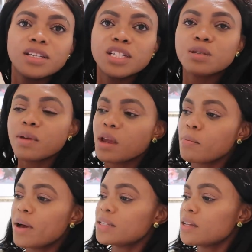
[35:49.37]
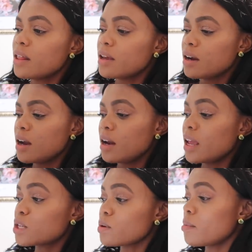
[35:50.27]
She's making pasta there, and
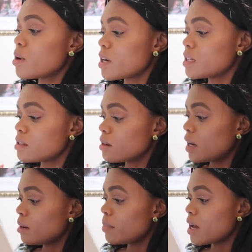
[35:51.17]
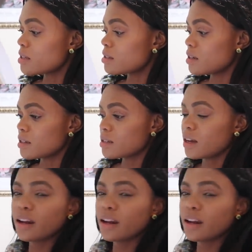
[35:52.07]
guess what I'm cooking tonight? Pastas.